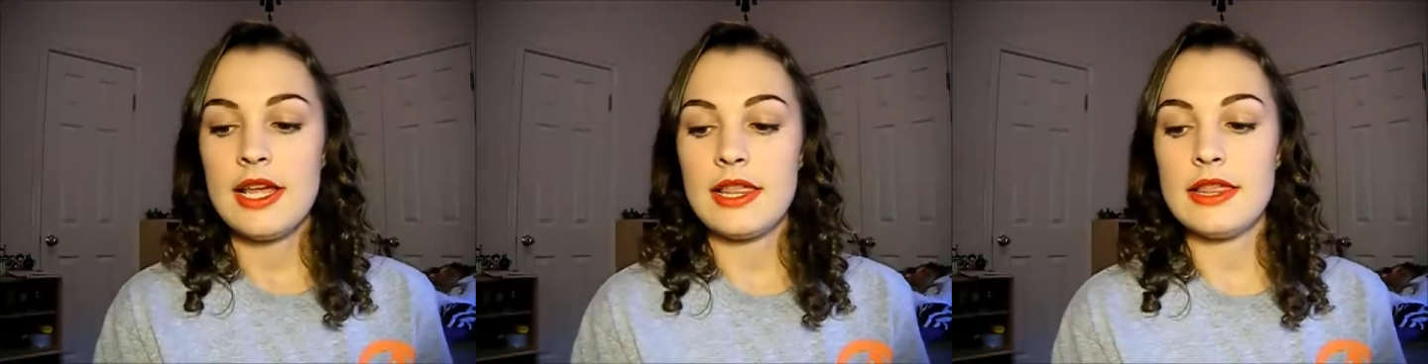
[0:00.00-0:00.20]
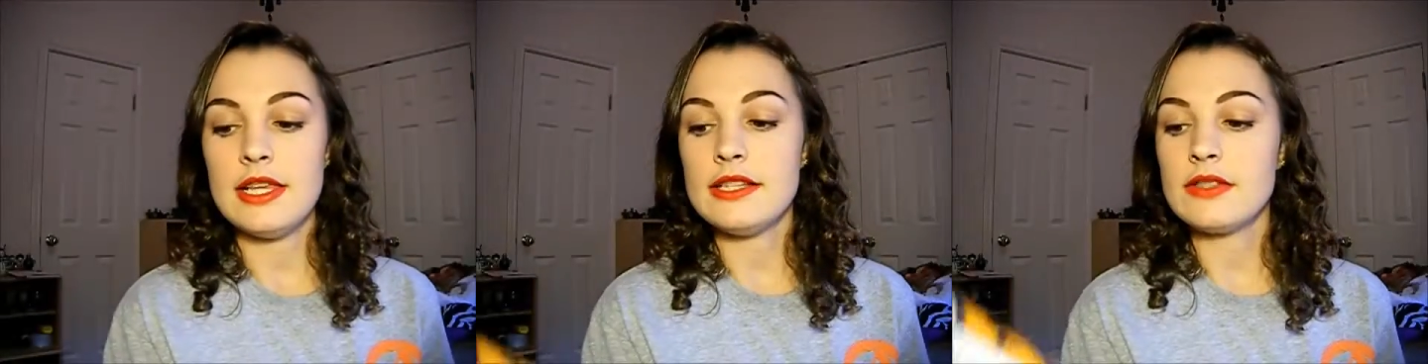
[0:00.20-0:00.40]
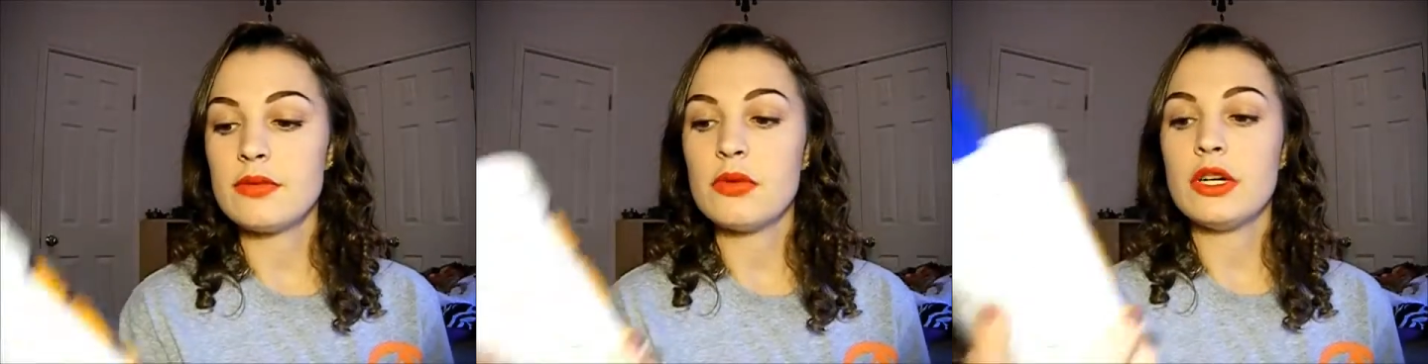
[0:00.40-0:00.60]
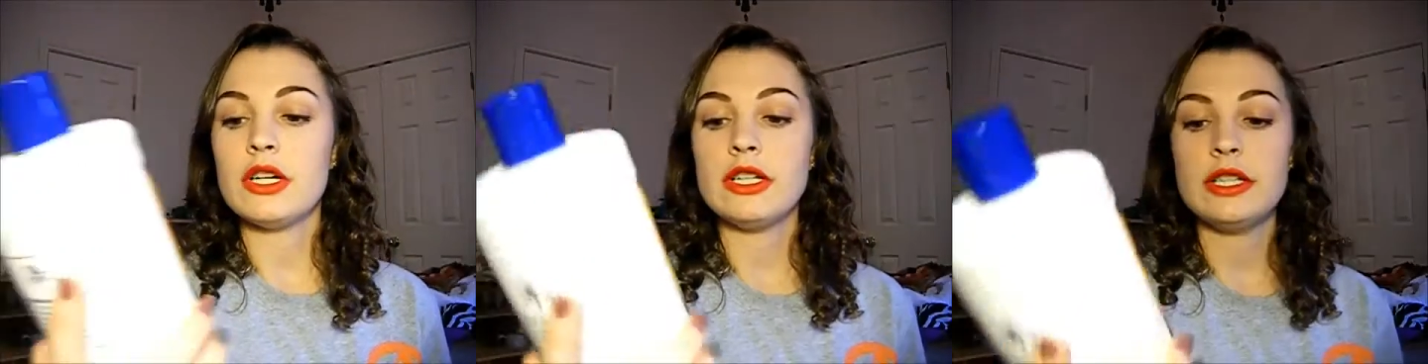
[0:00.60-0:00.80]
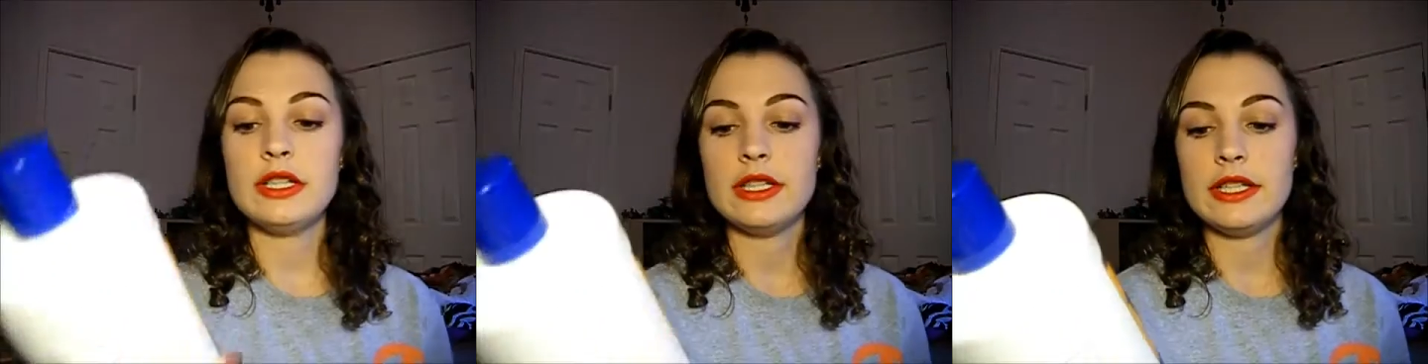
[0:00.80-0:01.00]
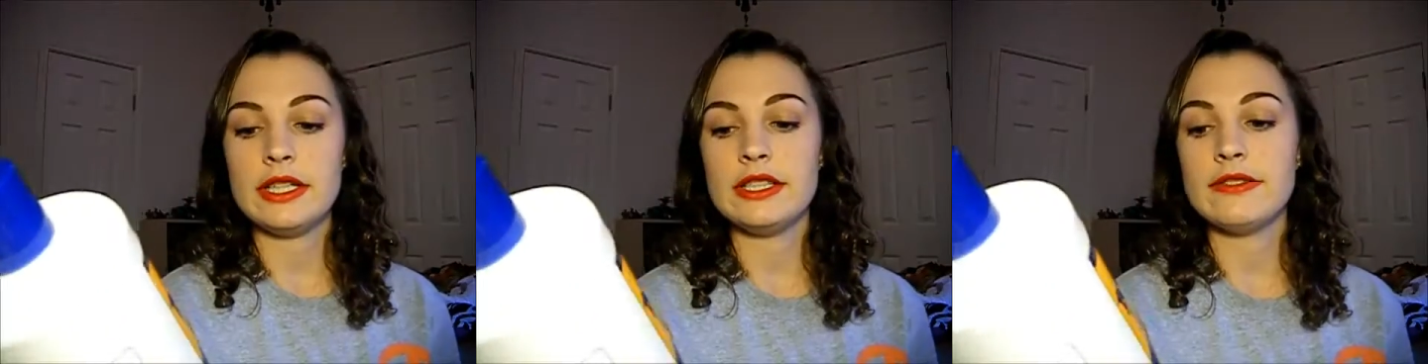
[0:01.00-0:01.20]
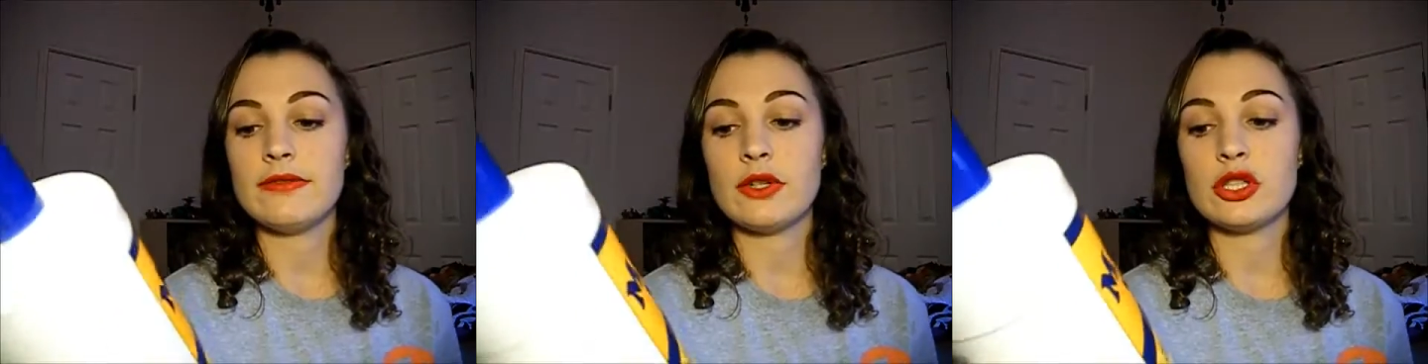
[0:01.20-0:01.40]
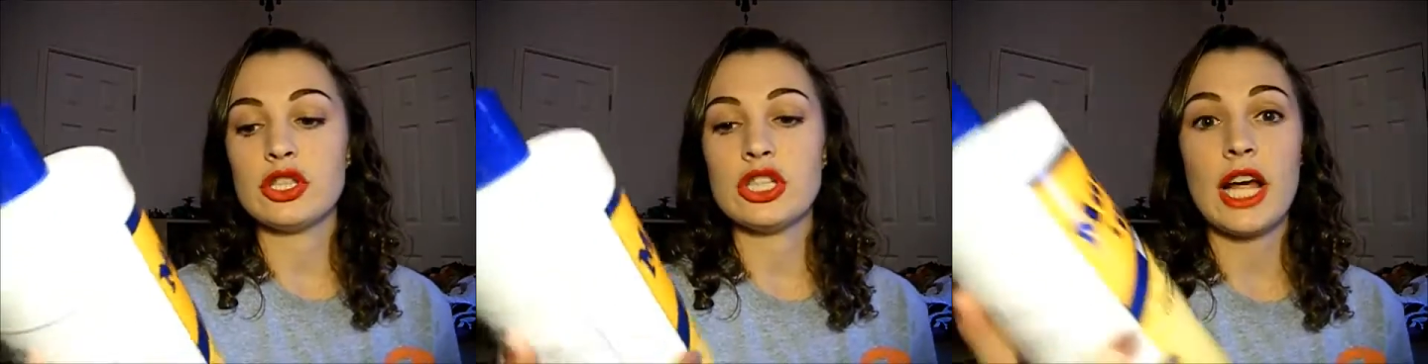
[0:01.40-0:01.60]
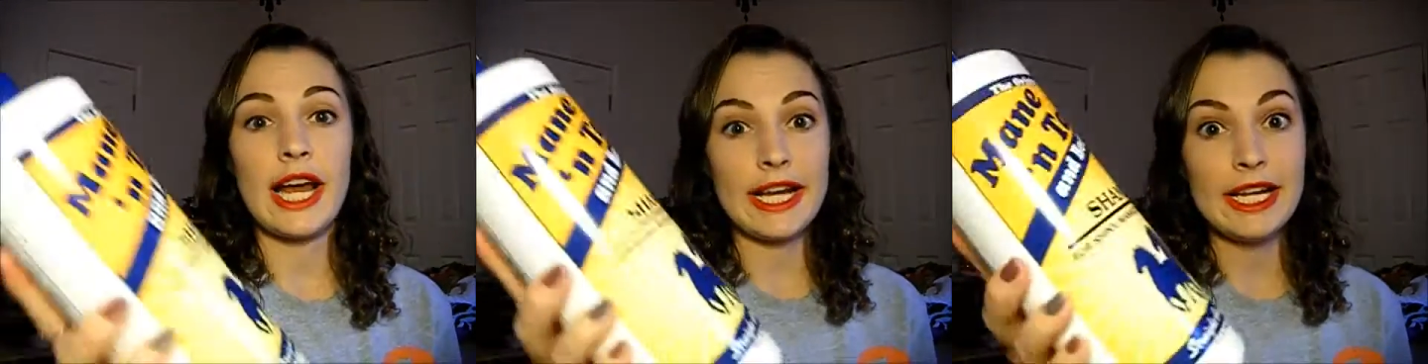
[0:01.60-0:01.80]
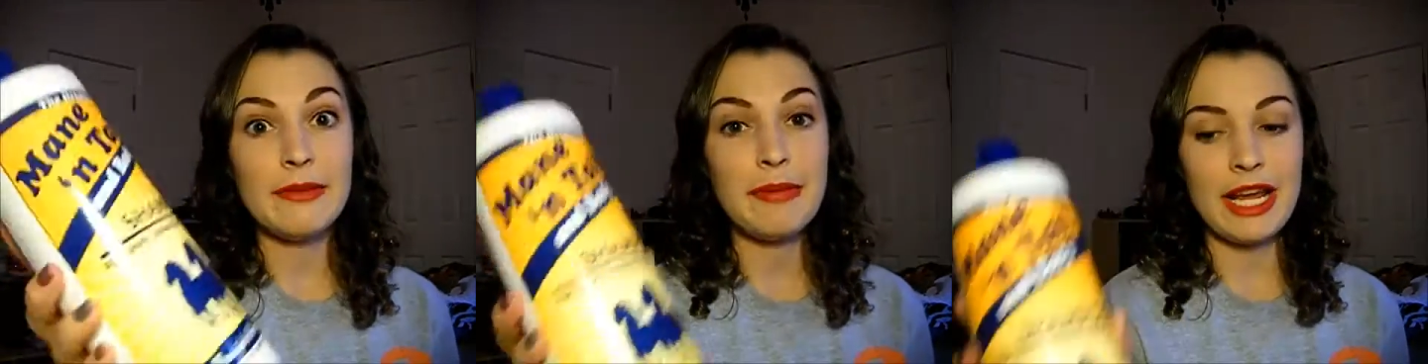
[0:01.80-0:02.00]
This one is for
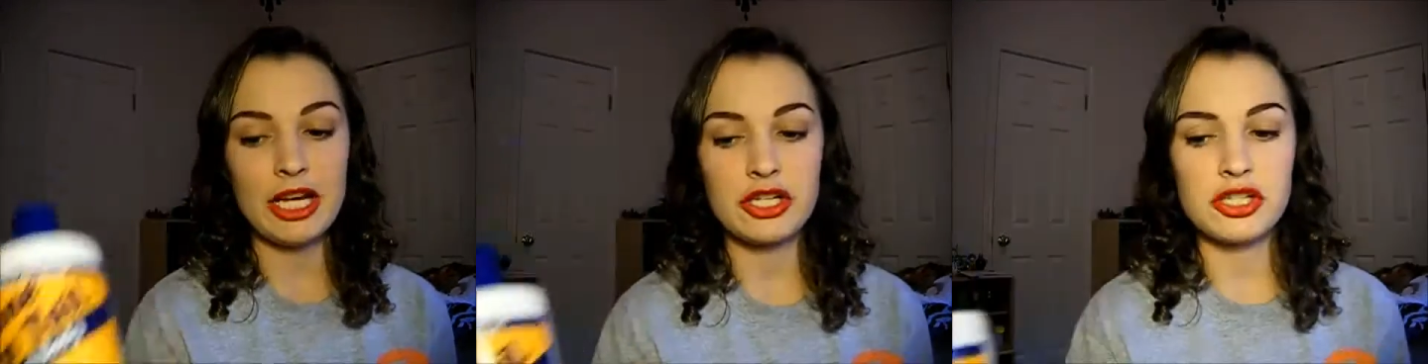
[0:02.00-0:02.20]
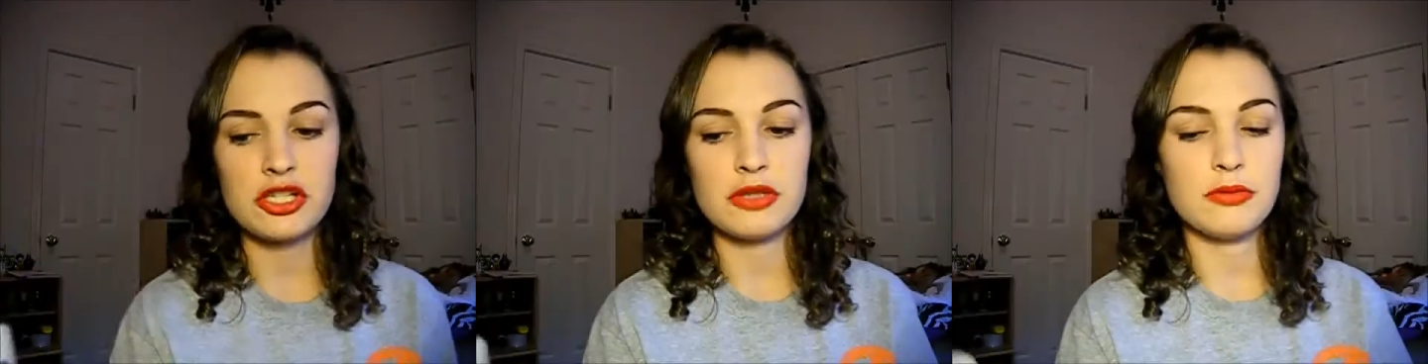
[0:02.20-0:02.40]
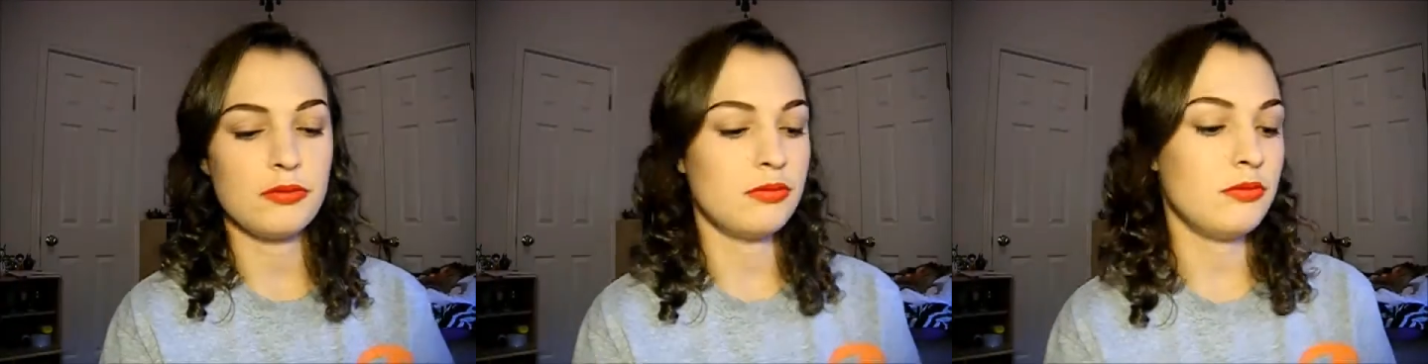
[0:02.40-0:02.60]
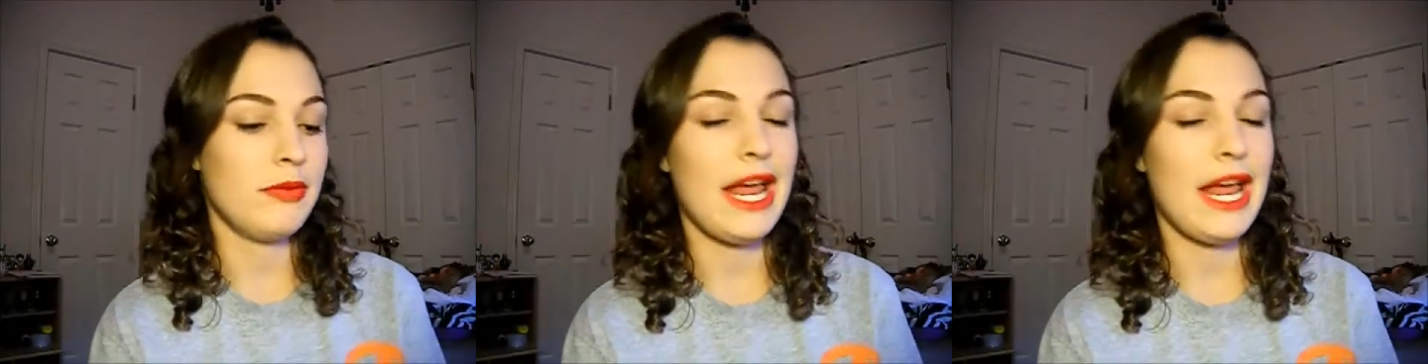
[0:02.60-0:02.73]
shiny manageable